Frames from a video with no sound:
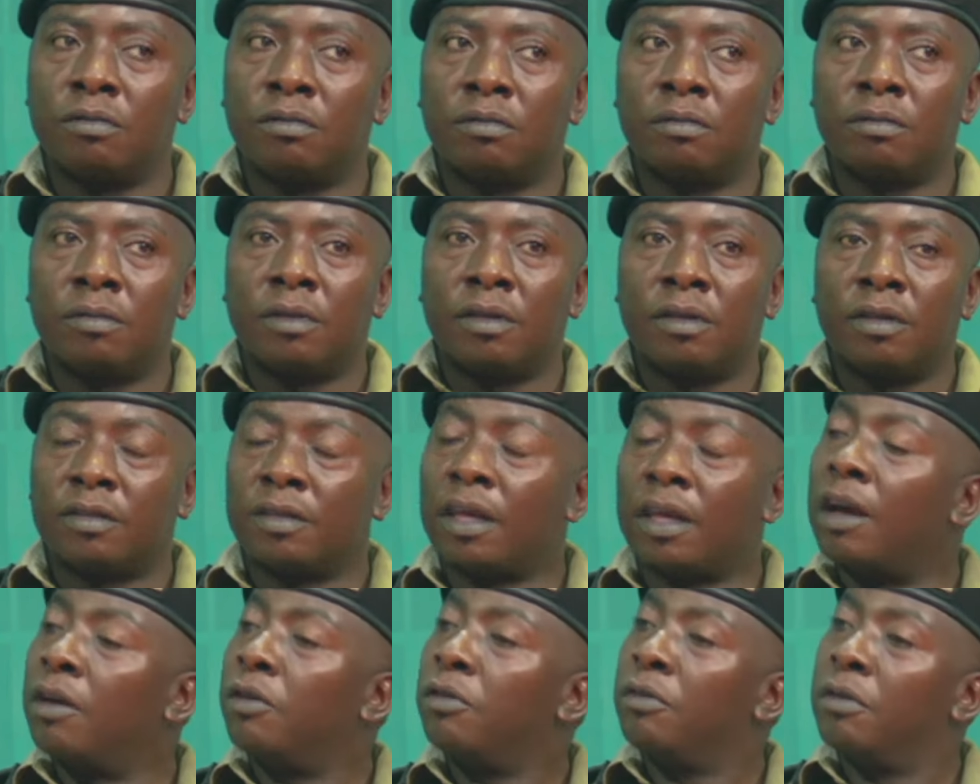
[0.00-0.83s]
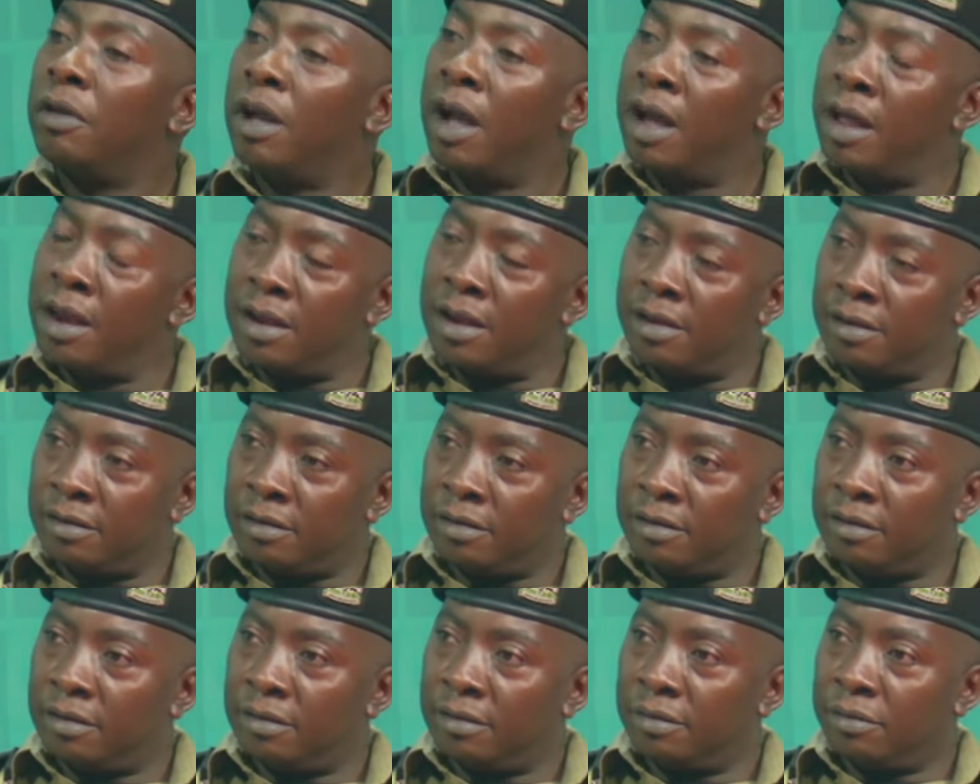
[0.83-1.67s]
thank
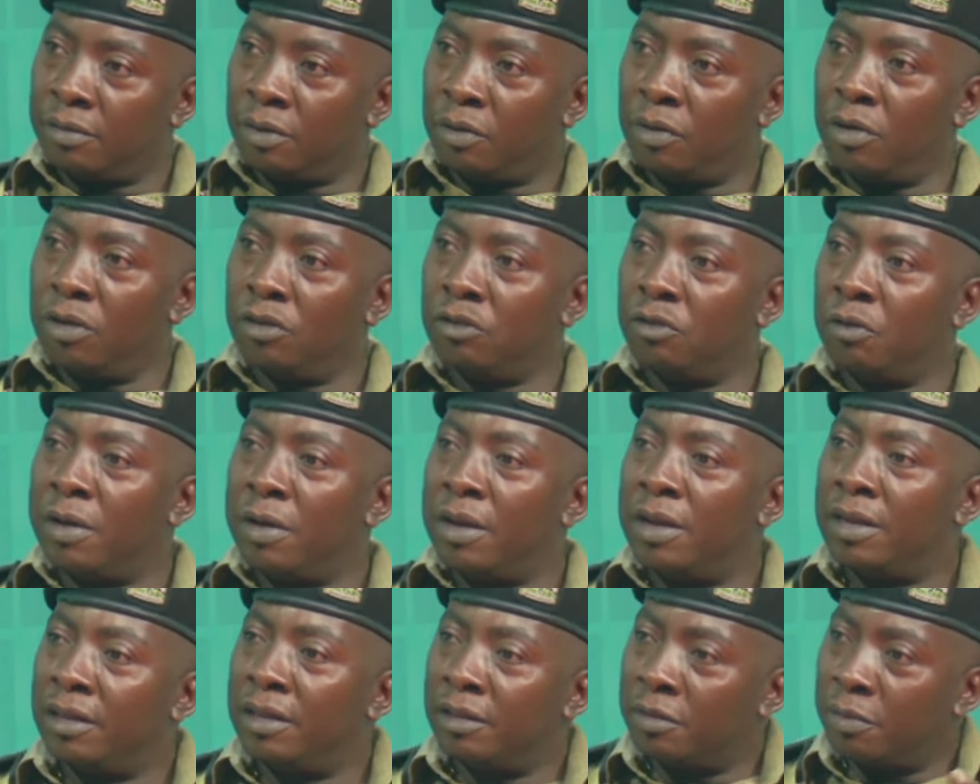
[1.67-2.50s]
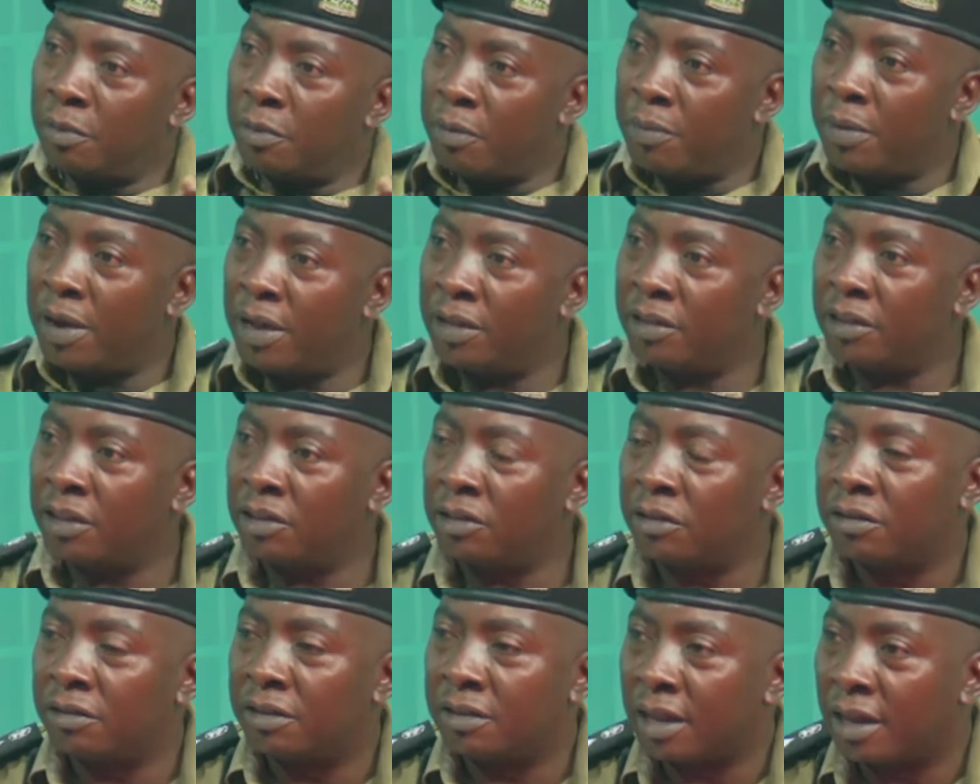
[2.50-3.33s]
Ugandans. Because when this
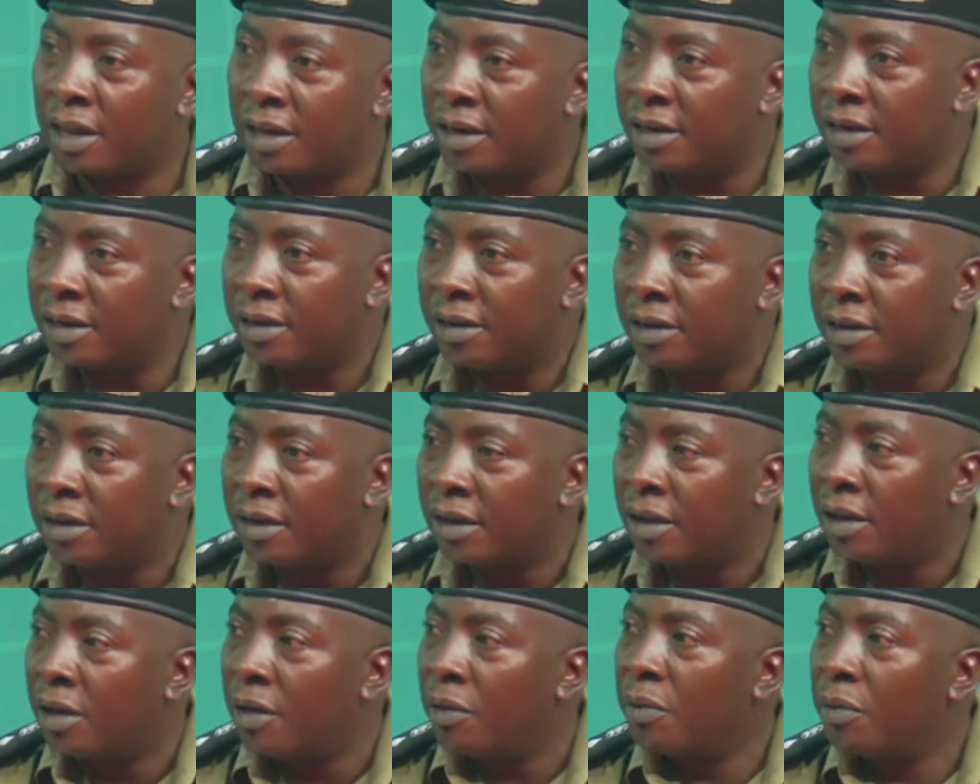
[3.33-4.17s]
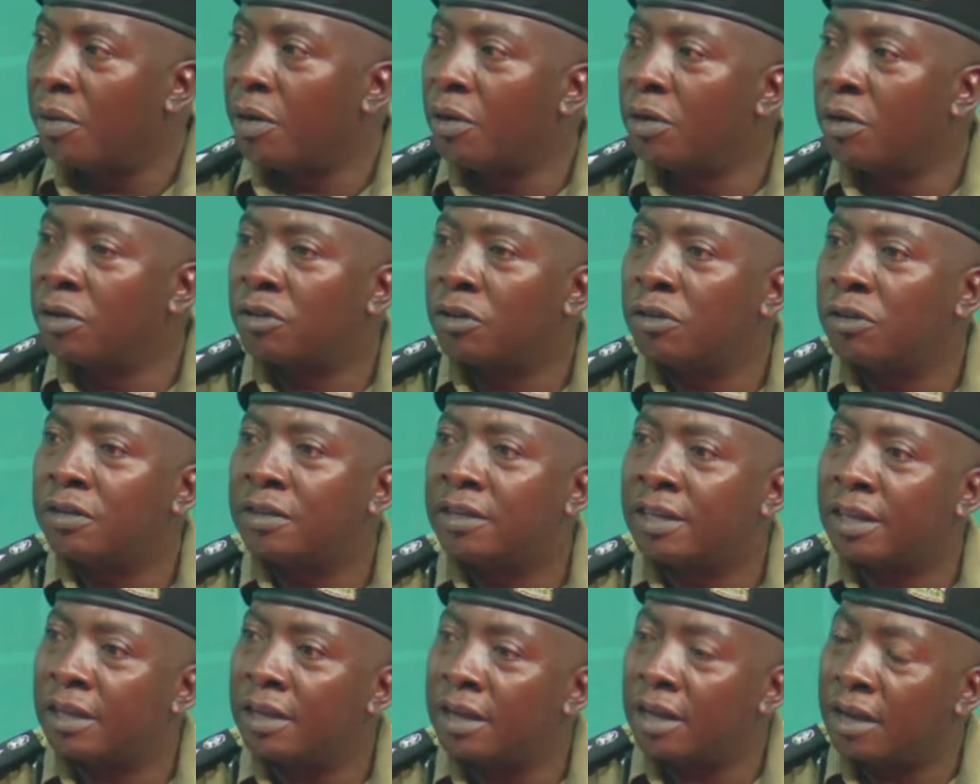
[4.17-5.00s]
mobilization started, we also
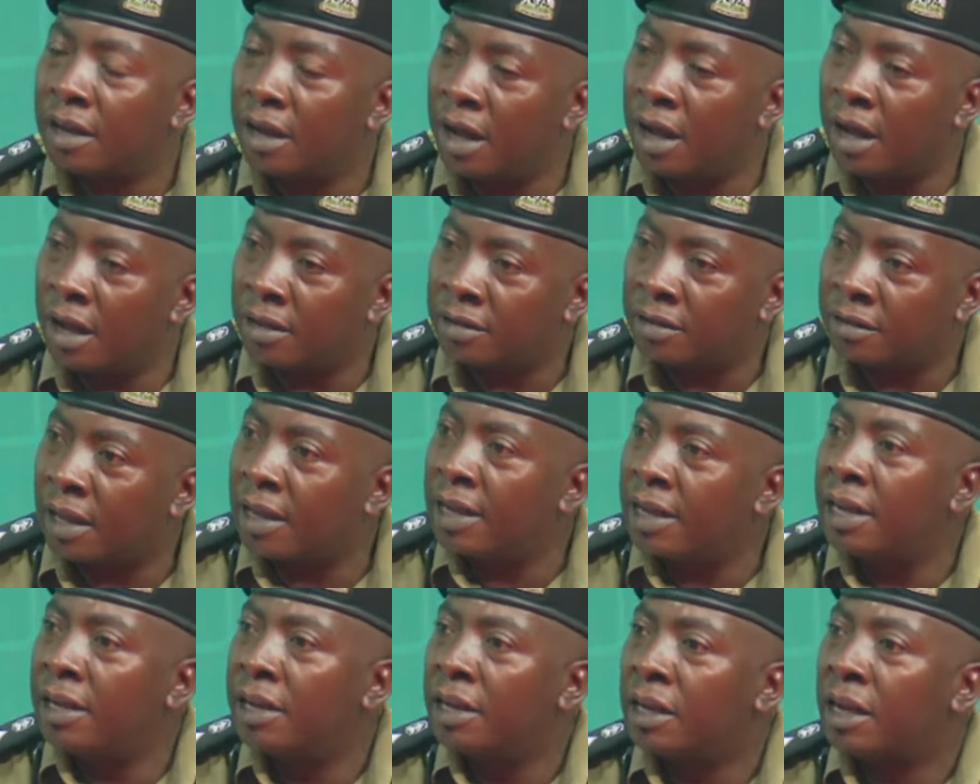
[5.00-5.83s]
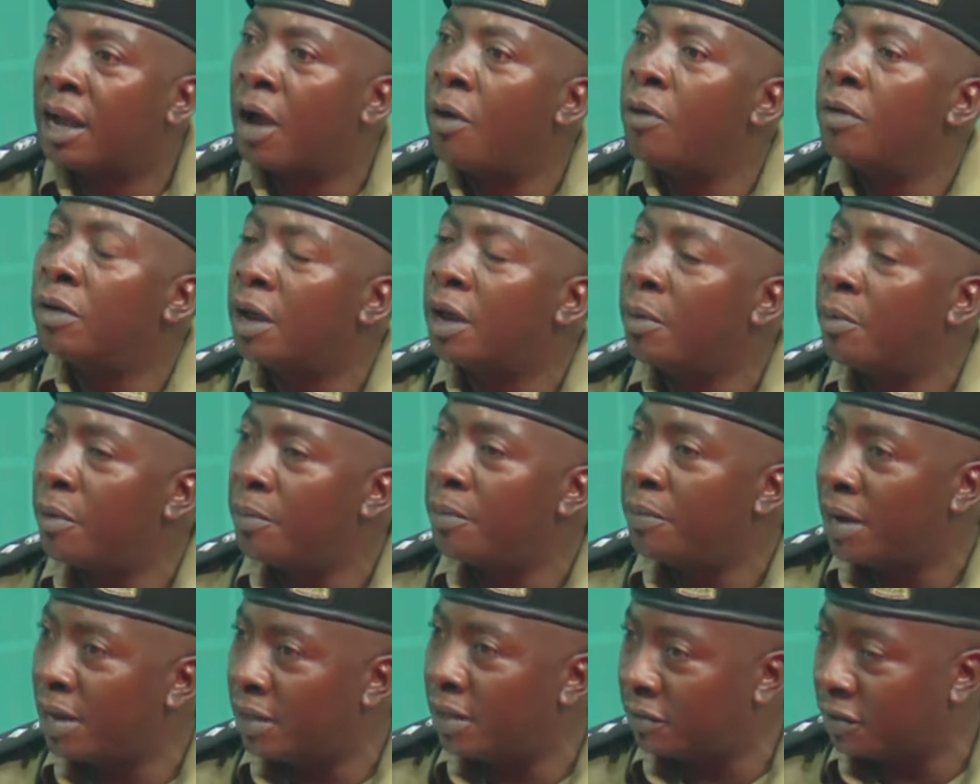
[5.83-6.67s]
started
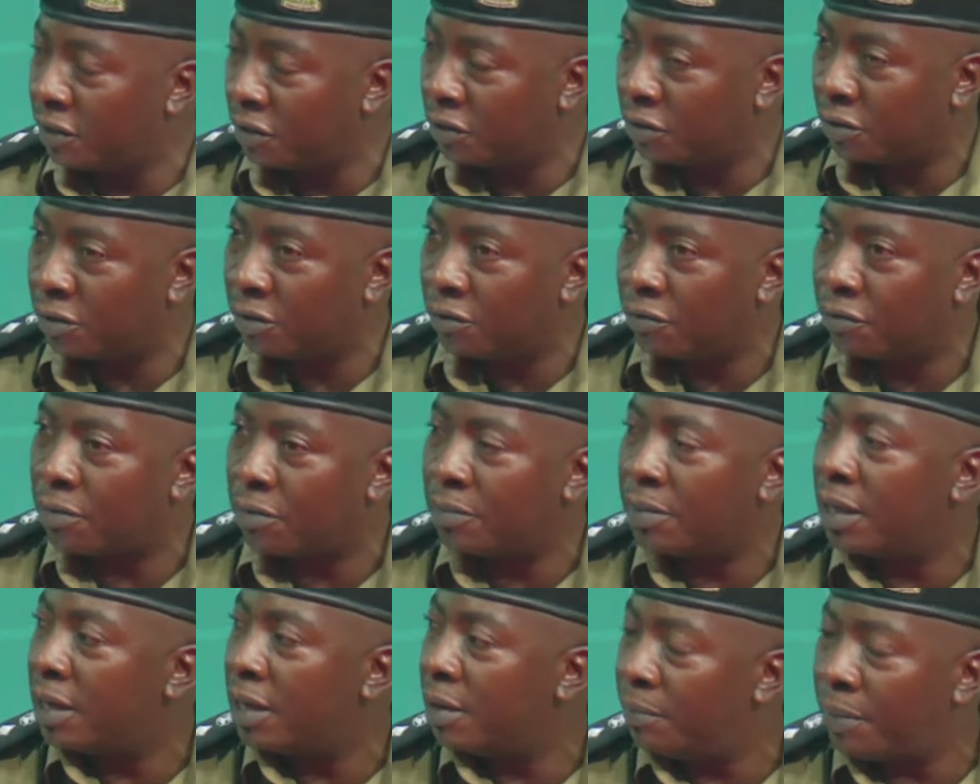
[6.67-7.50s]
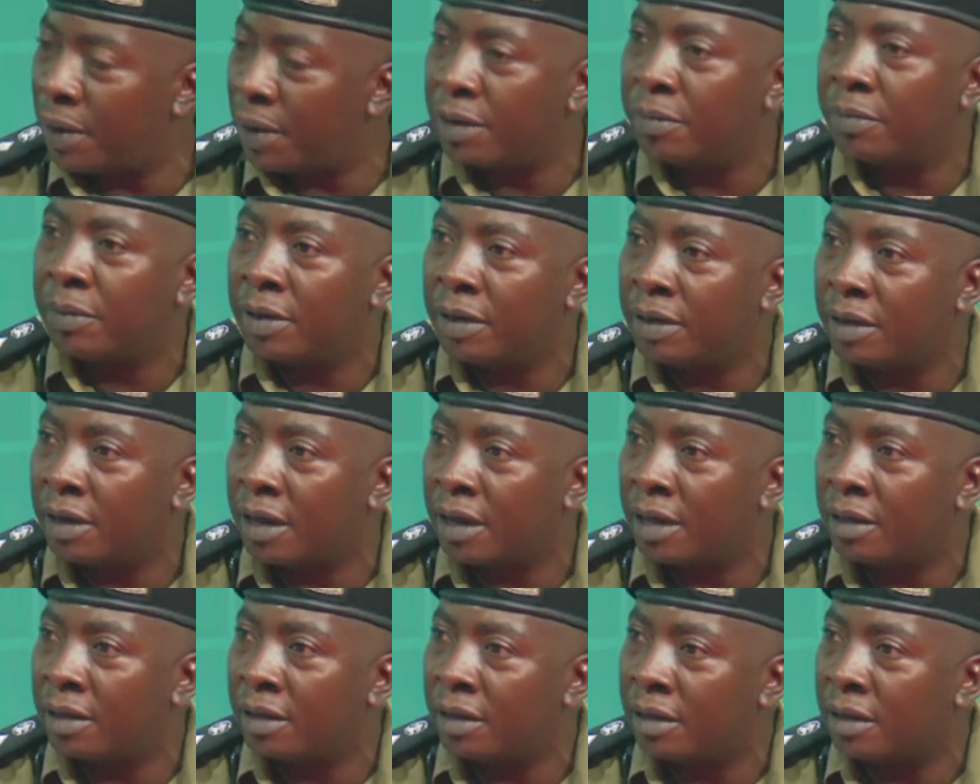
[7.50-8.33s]
counter-mobilization from the department
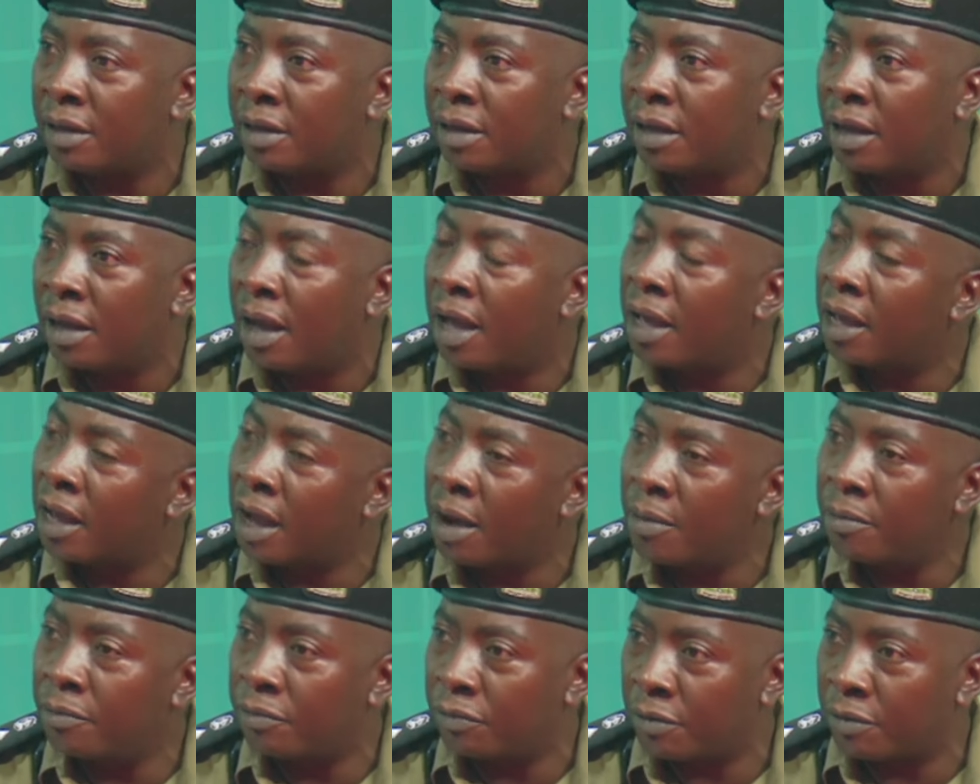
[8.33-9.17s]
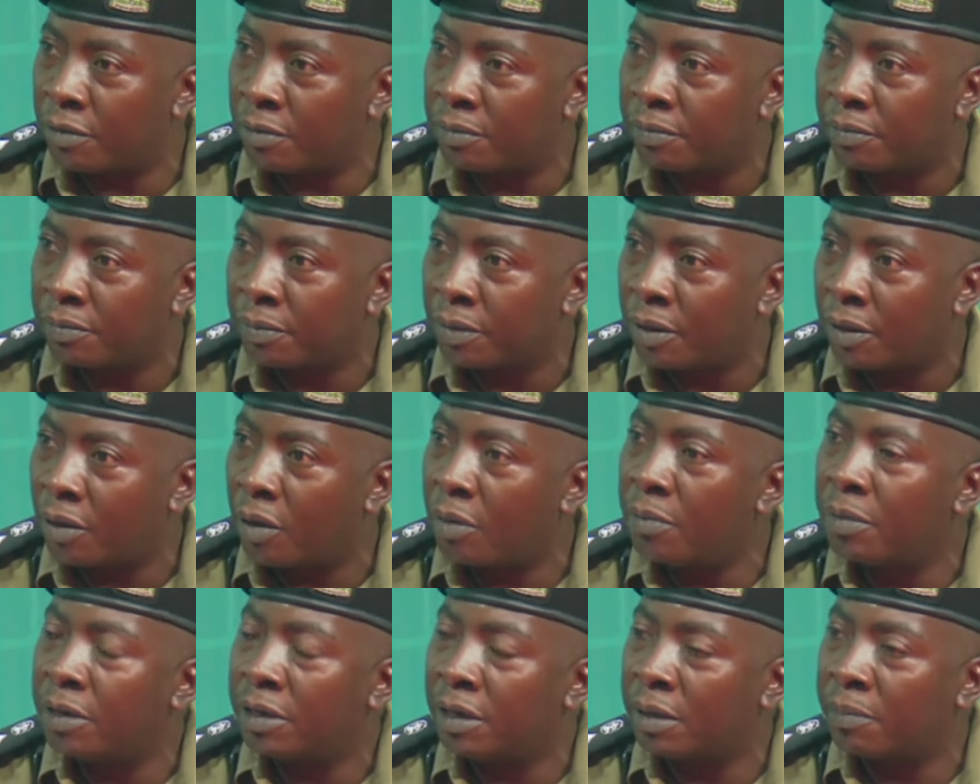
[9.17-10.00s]
I come from,
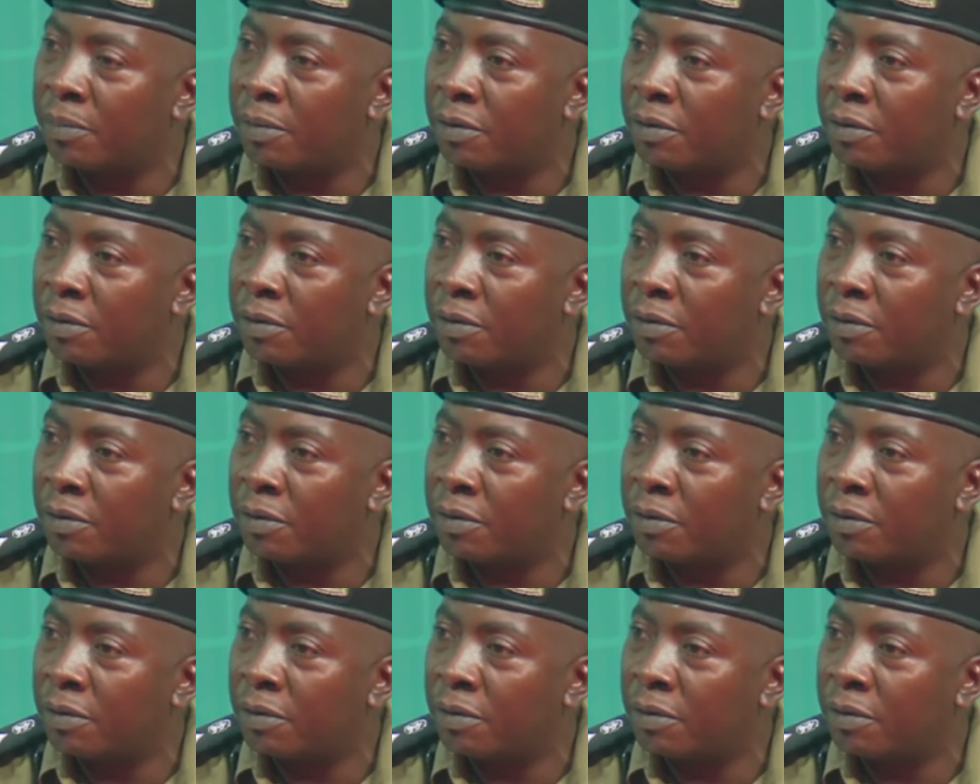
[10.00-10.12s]
community policy.